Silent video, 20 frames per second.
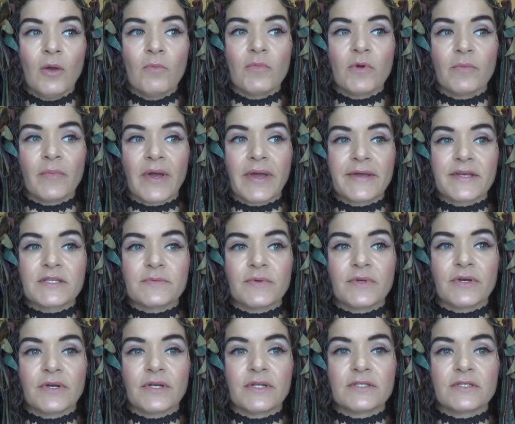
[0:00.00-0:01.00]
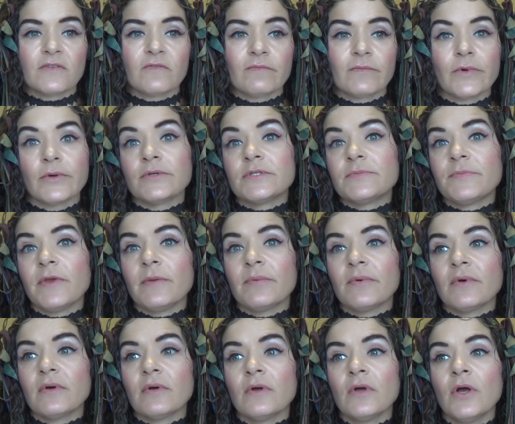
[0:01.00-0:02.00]
But my experience of most
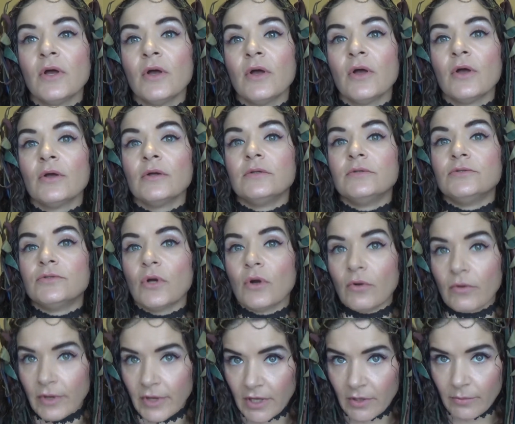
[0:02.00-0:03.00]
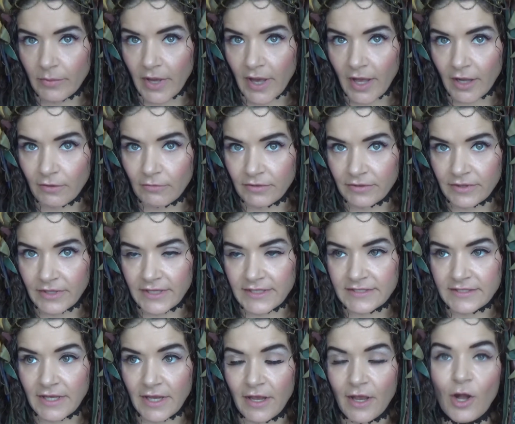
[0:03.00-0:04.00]
people don't come back when they
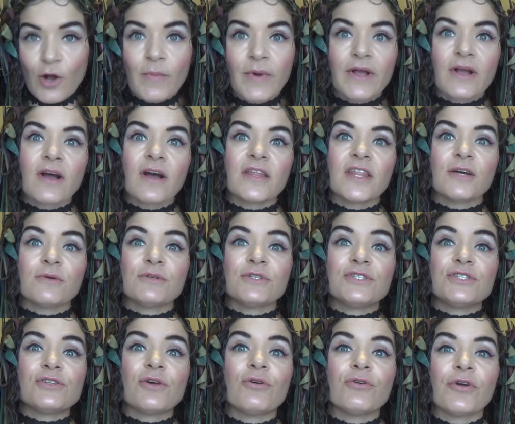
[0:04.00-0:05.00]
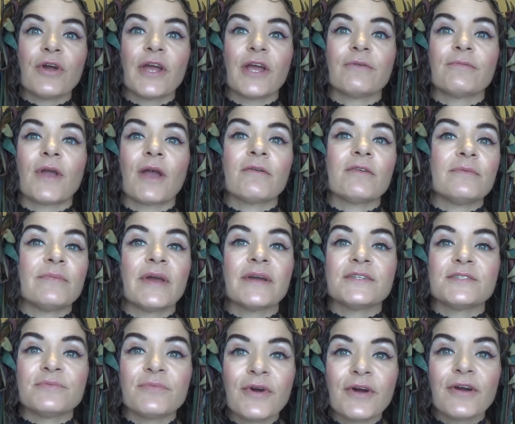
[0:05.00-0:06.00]
say, oh my God, that was so great, I'm coming back
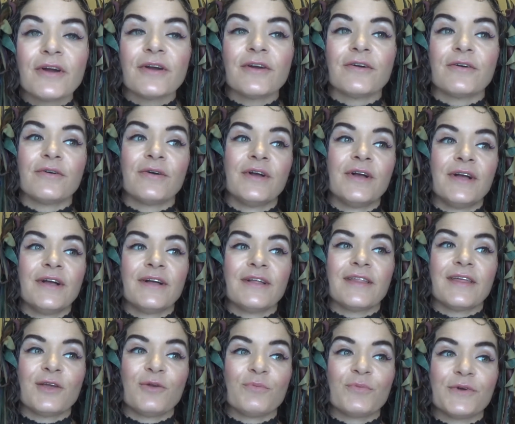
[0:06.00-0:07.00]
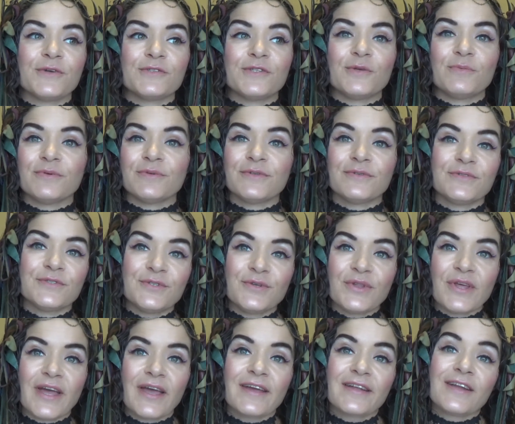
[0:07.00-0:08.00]
tomorrow. Like, most people don't do
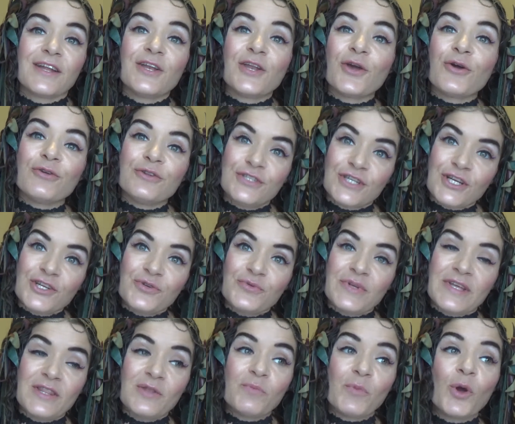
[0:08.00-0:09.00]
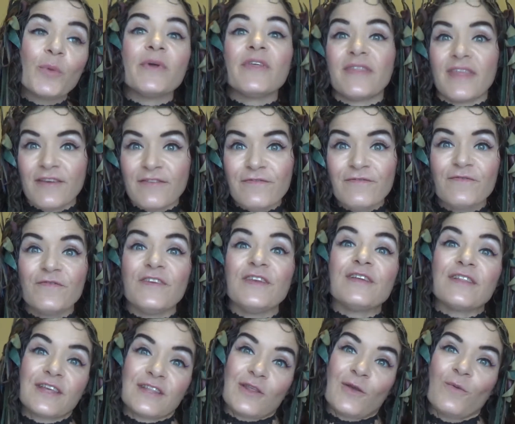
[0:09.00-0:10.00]
that. And I know in the moment they
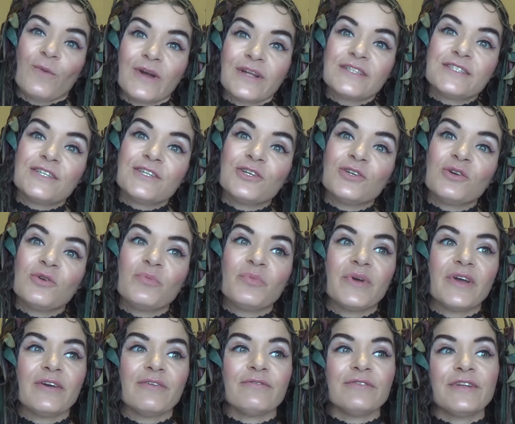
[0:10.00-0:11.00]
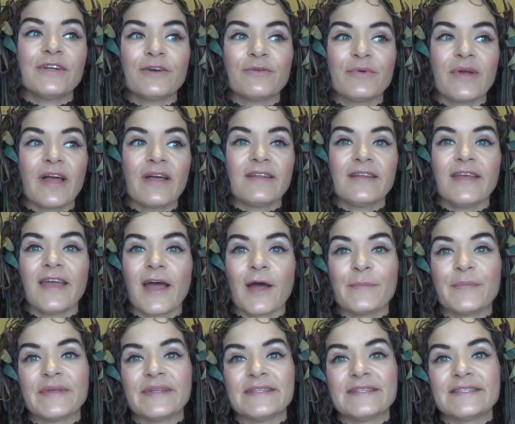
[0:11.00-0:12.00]
feel like they want to, but you know, reality
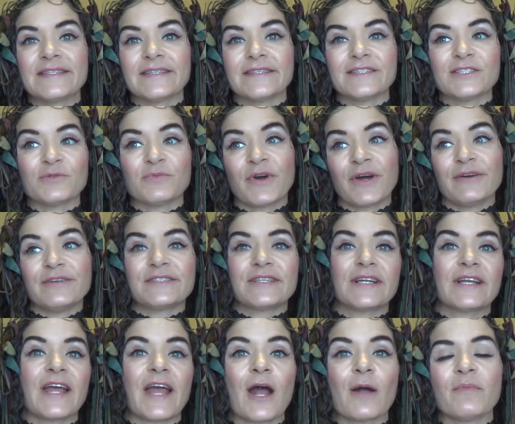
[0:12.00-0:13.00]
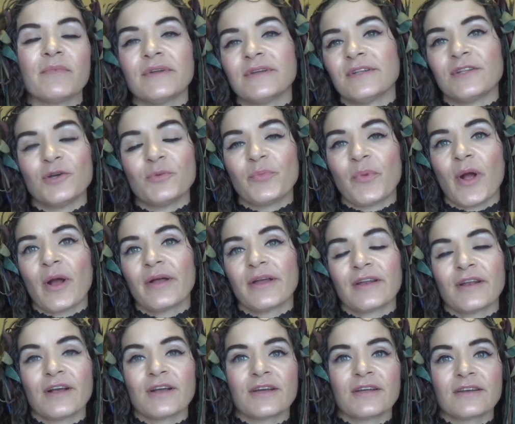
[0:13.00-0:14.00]
happens and tomorrow's going to happen and they're probably
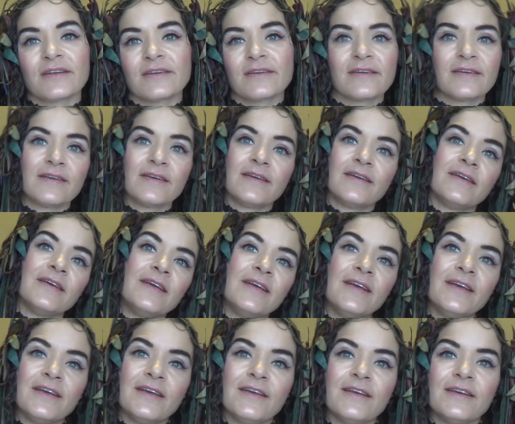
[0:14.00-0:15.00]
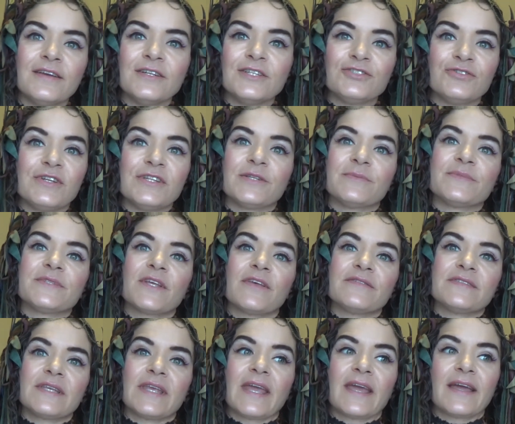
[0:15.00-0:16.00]
not going to treat
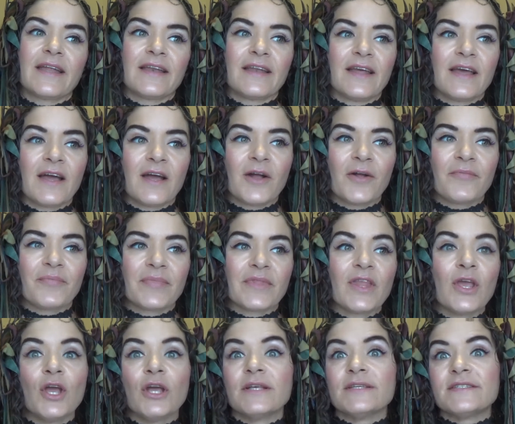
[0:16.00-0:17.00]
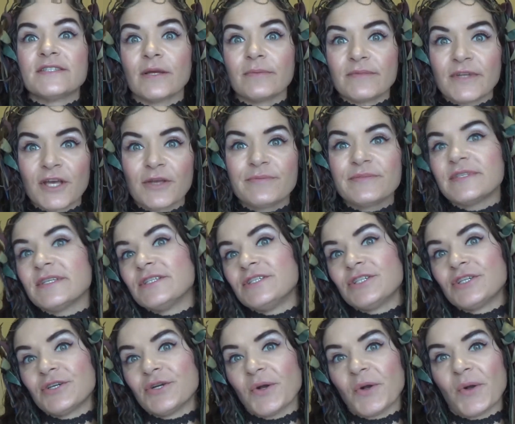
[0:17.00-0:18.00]
themselves again. Sometimes they
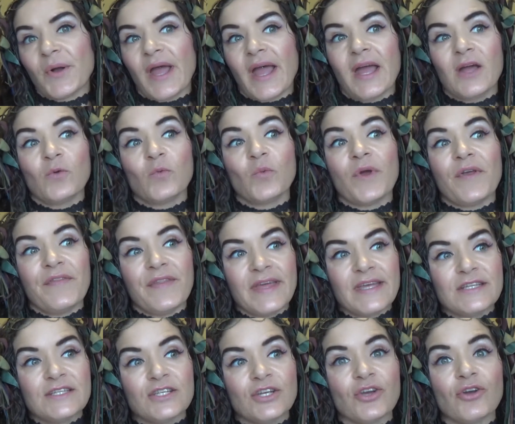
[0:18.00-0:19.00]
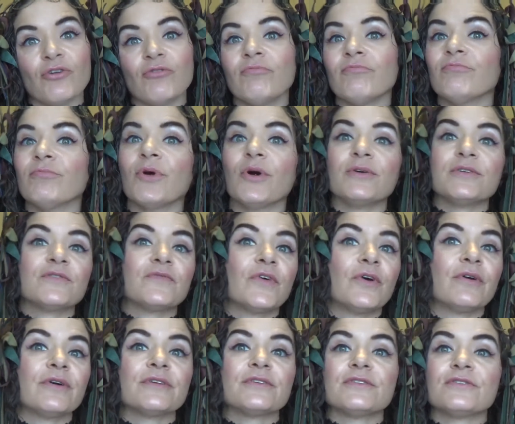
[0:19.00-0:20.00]
do. And when they do, those
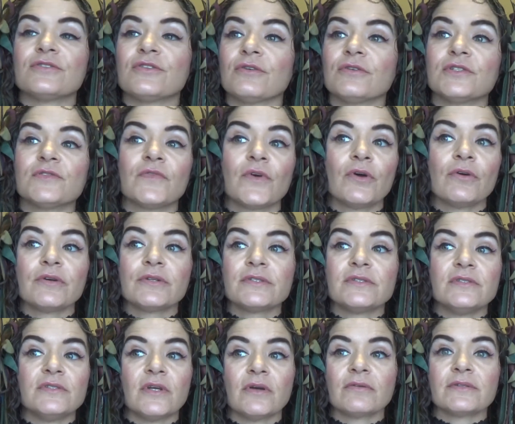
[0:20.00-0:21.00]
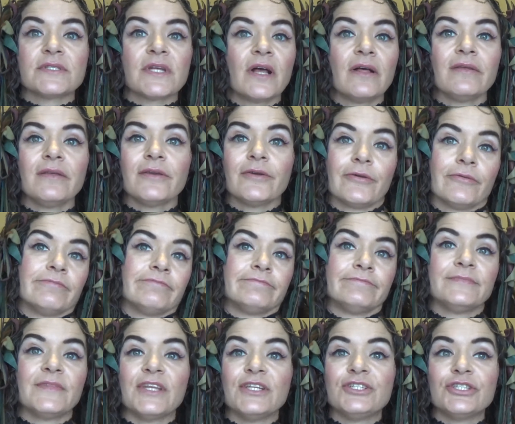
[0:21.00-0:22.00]
folks don't tell you.
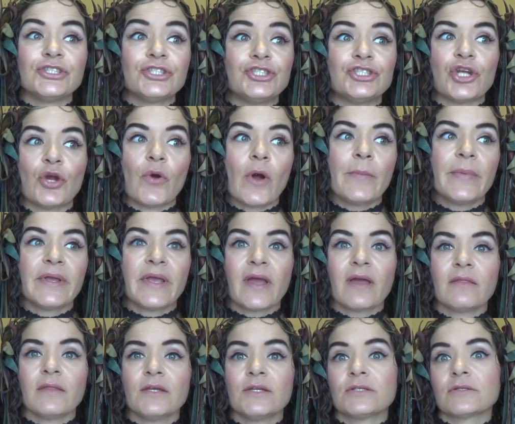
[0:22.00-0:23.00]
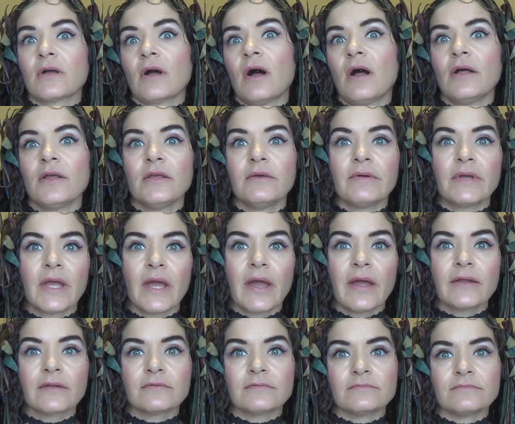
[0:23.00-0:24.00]
They just show up again. They just call you
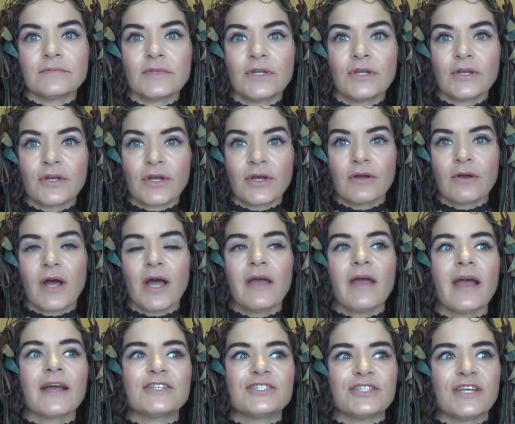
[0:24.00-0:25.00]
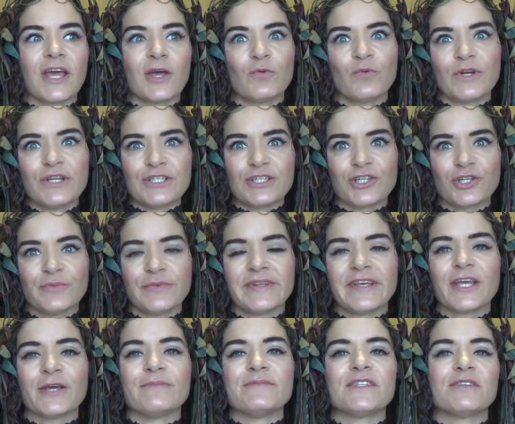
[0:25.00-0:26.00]
again, you know. I actually had one gentleman
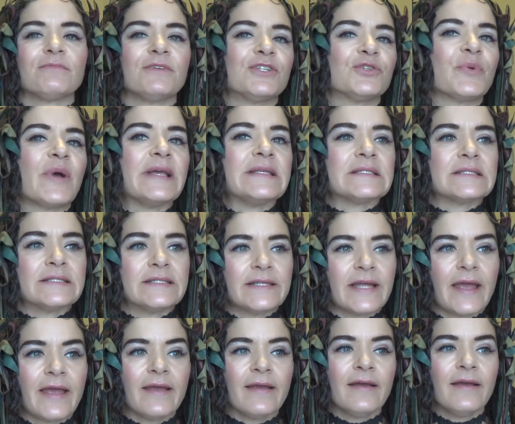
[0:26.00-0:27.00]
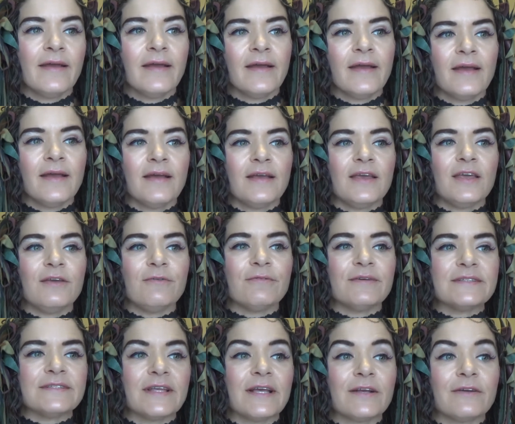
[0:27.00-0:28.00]
come see me twice in a day. He
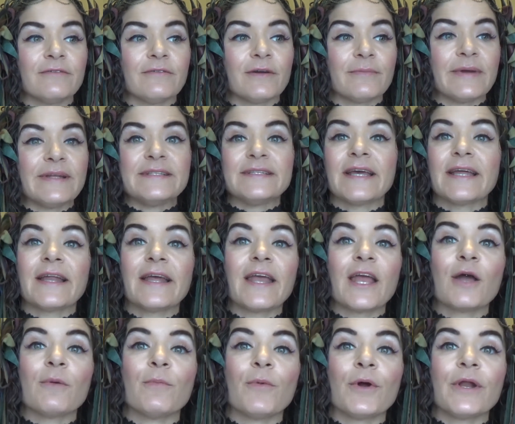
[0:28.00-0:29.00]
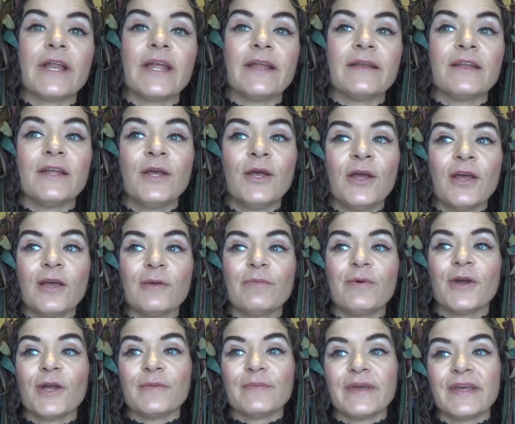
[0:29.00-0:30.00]
was like around my 10 a.m. morning
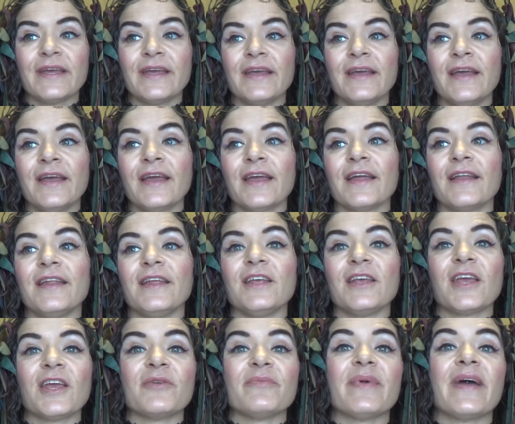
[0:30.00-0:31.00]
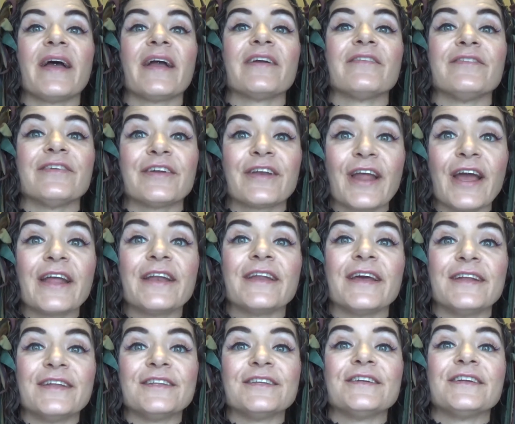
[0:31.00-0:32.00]
appointment, and he came back for
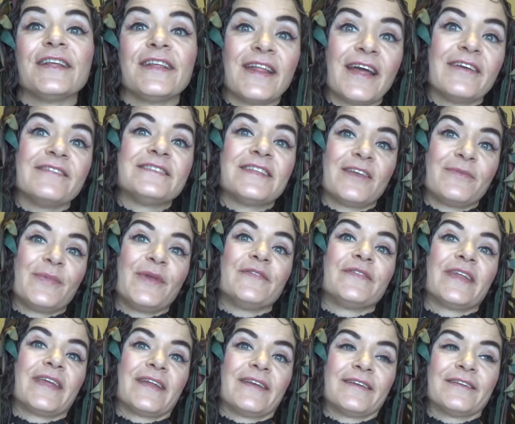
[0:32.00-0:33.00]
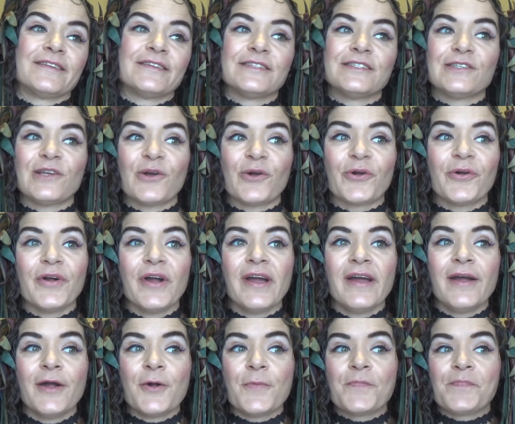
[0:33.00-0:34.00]
9:30 that same evening. So
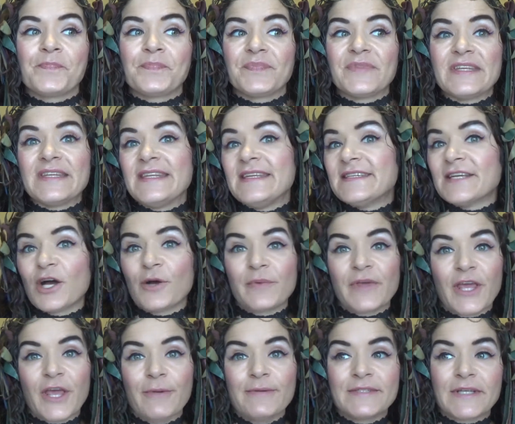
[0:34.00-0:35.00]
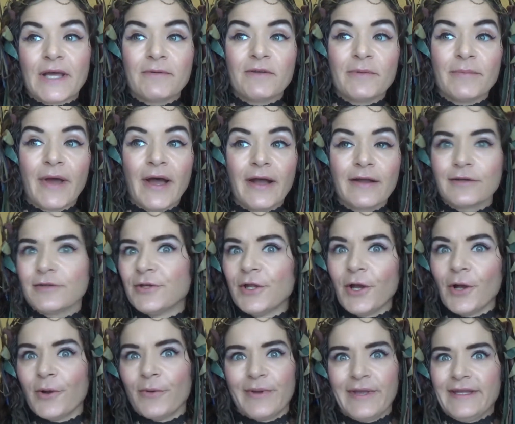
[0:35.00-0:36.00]
did he tell me he was coming back?
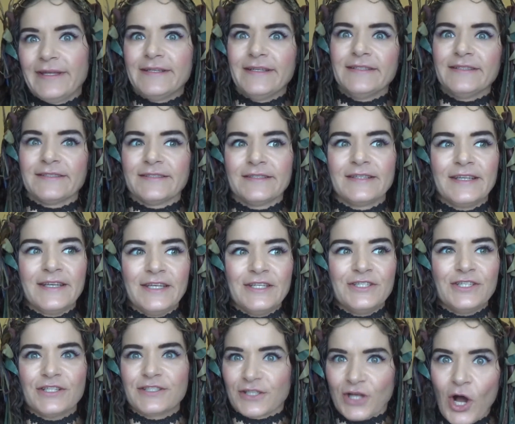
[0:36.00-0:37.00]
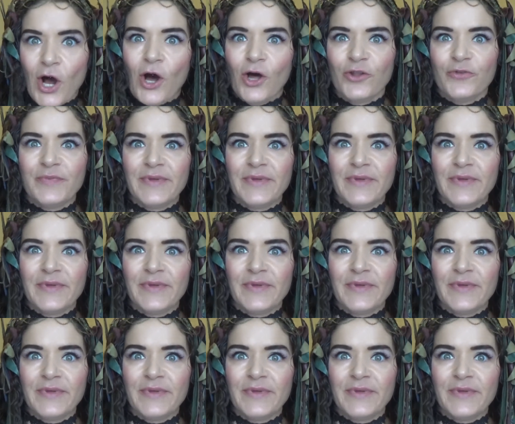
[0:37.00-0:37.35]
No, he didn't. He just called